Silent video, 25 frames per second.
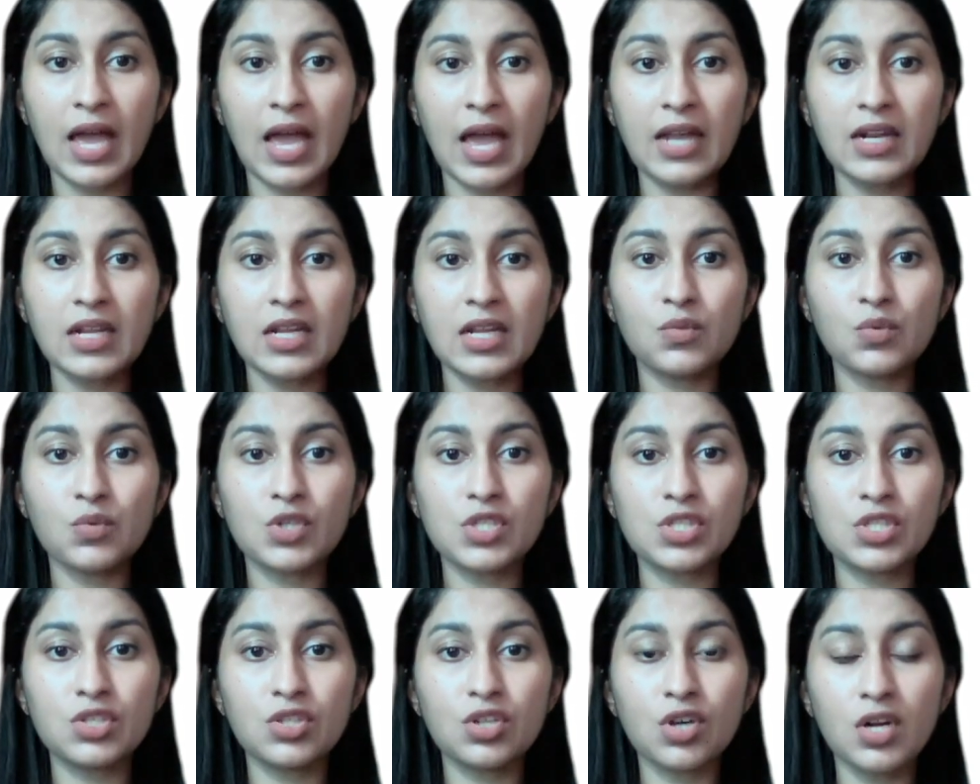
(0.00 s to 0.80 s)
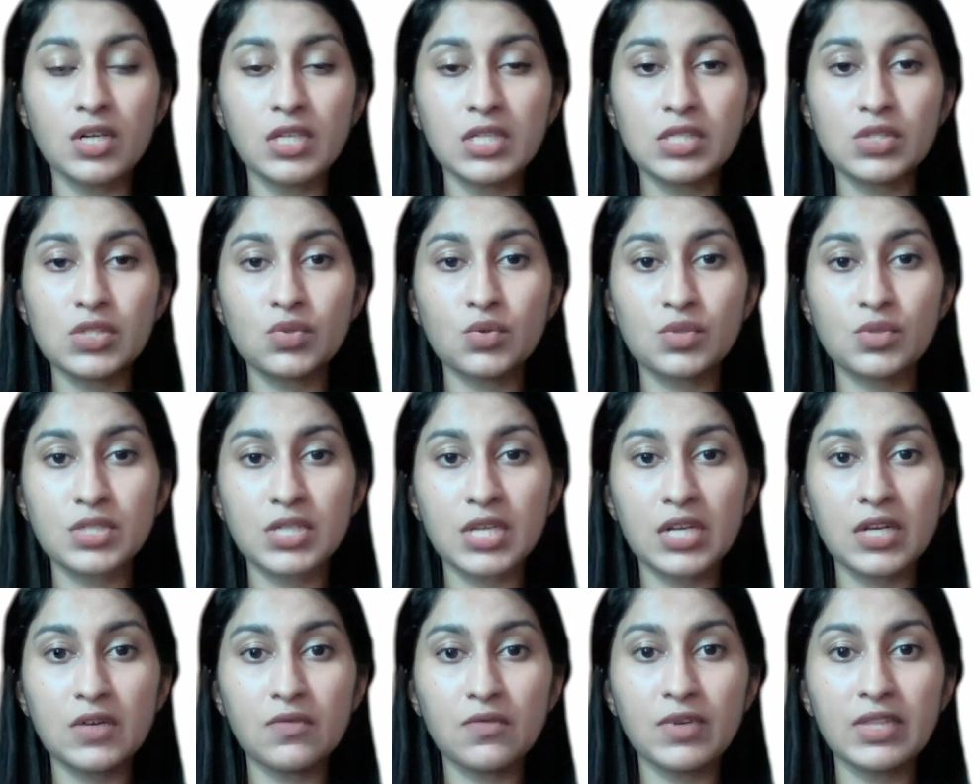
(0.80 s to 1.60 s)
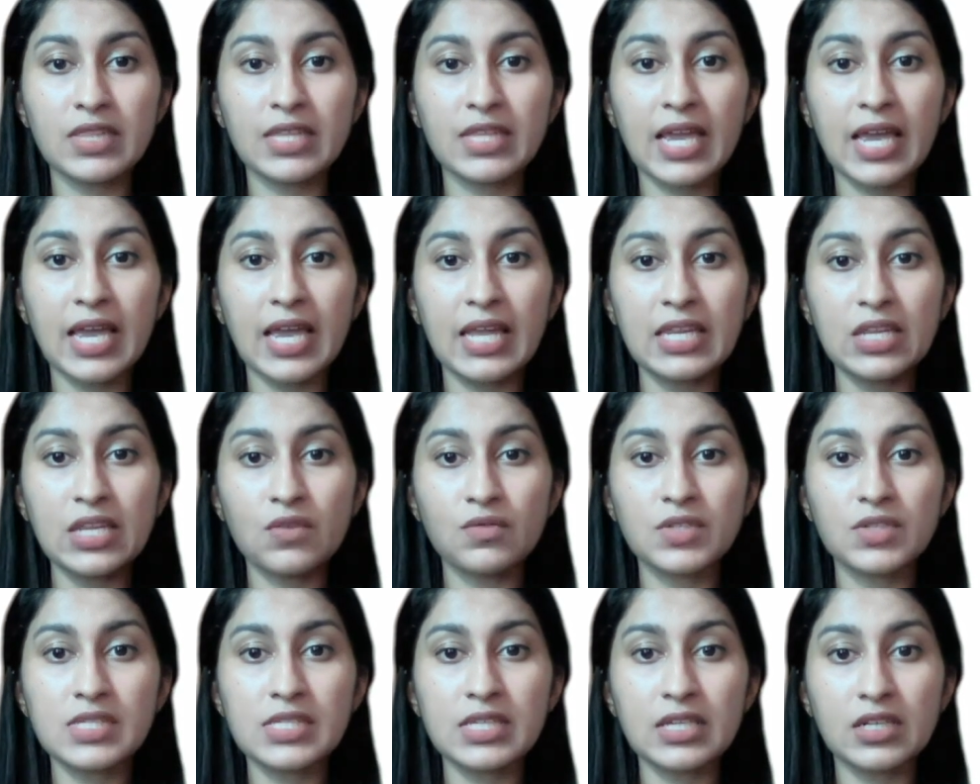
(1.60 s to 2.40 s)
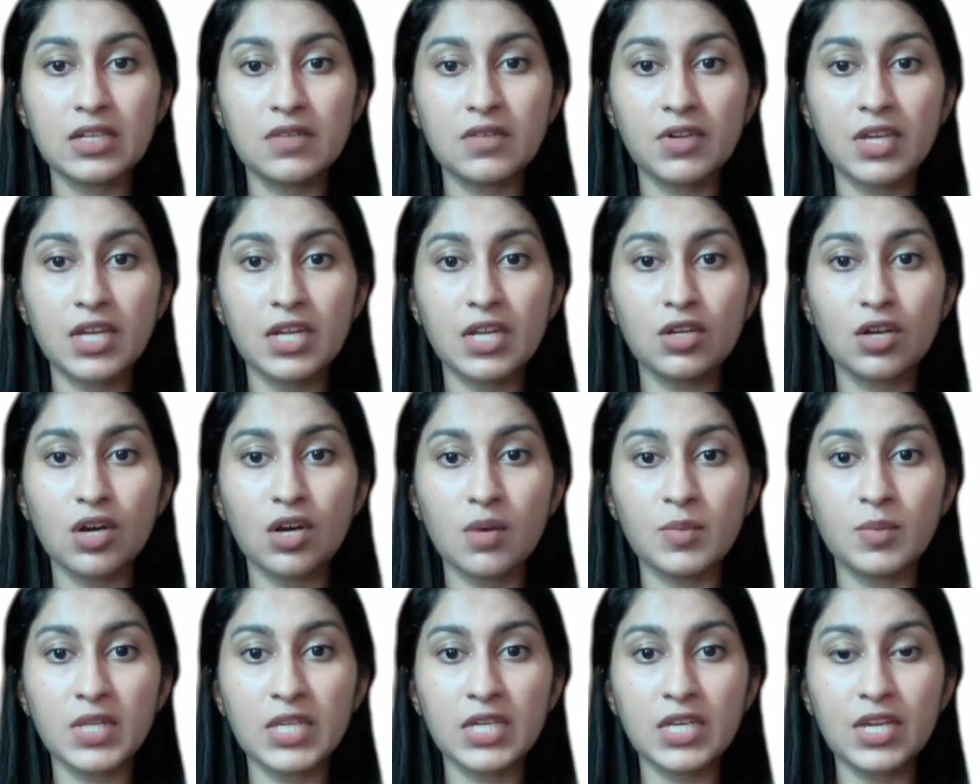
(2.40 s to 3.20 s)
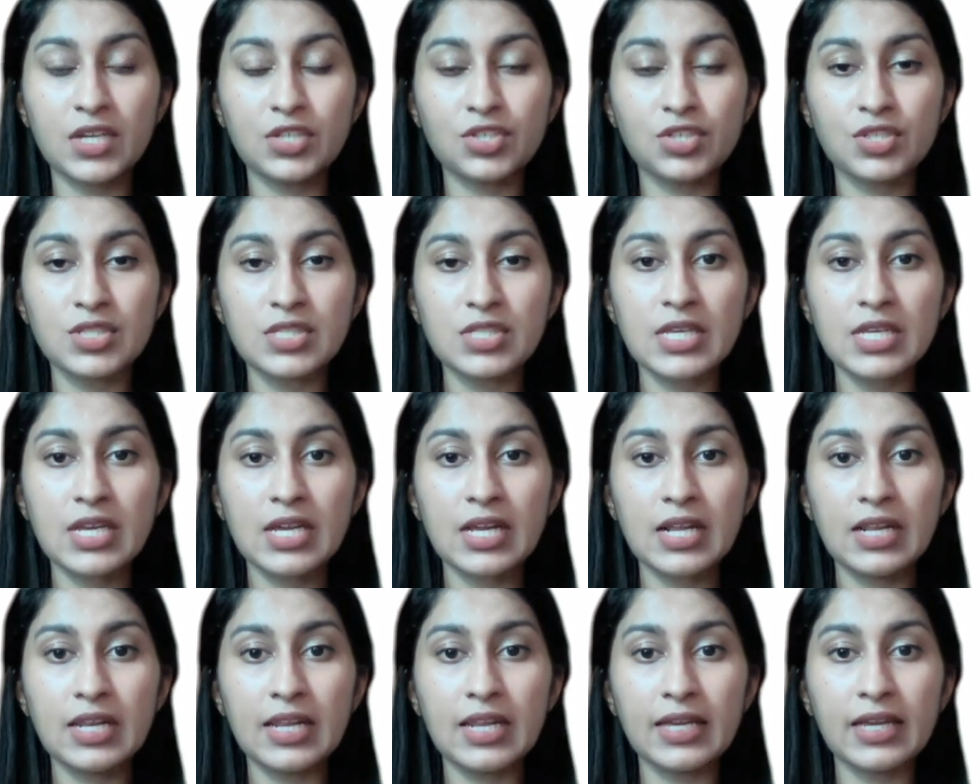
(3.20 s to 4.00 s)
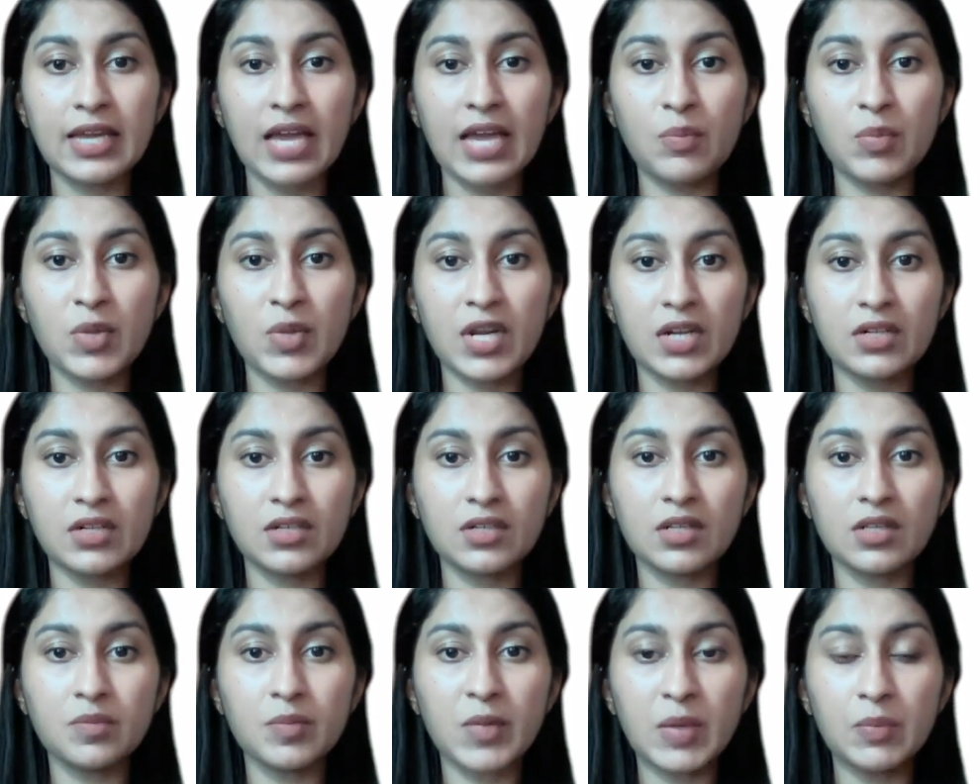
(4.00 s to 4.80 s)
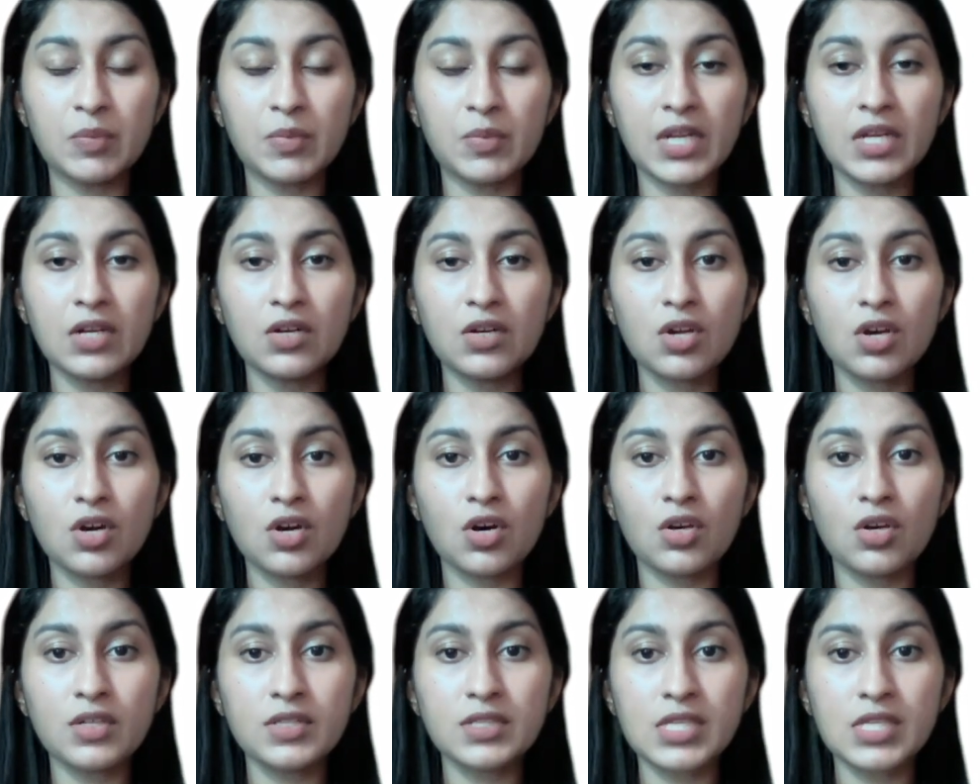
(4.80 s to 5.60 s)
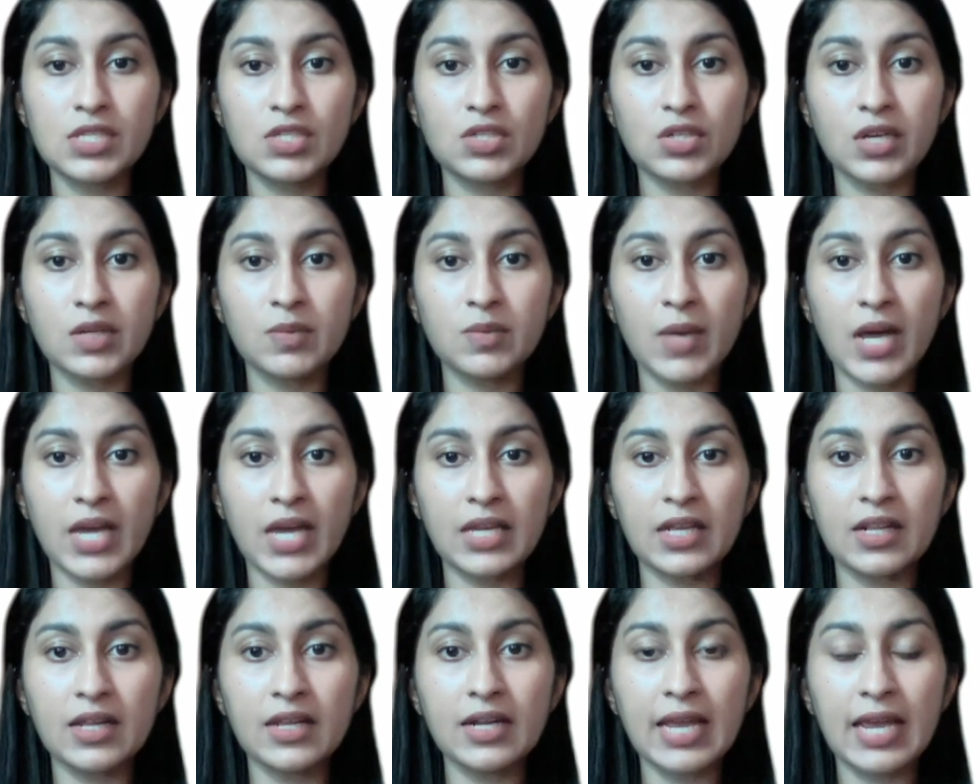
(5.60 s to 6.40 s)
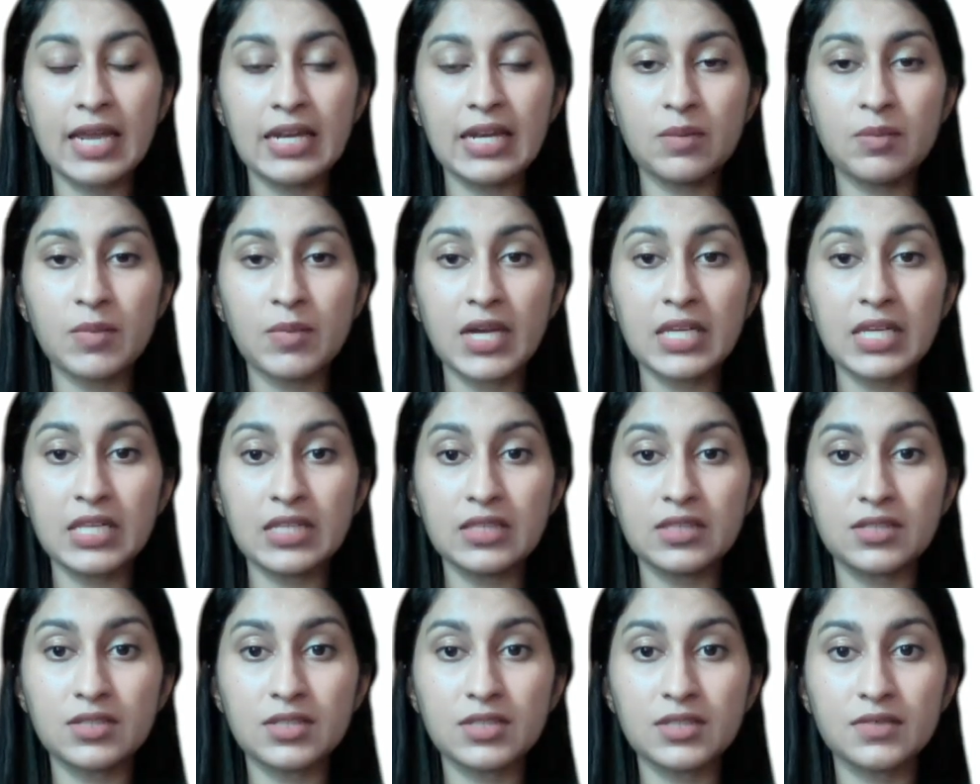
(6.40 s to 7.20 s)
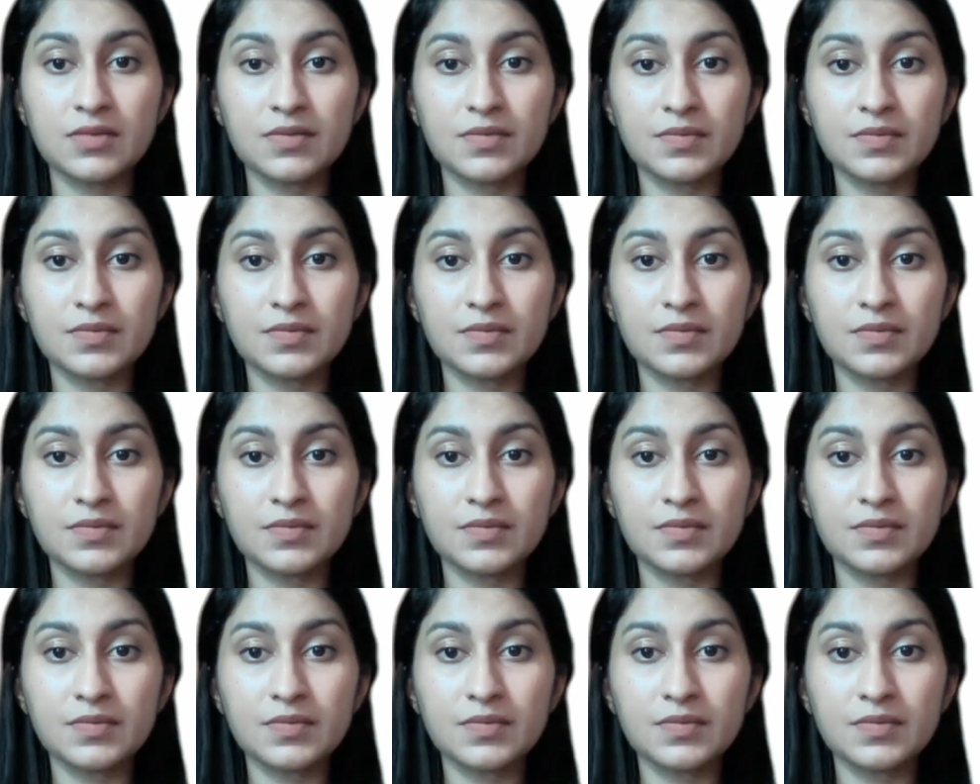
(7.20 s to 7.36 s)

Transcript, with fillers: And it was not associated with any of the significant complications like epiretinal membrane or cystoid macular edema either.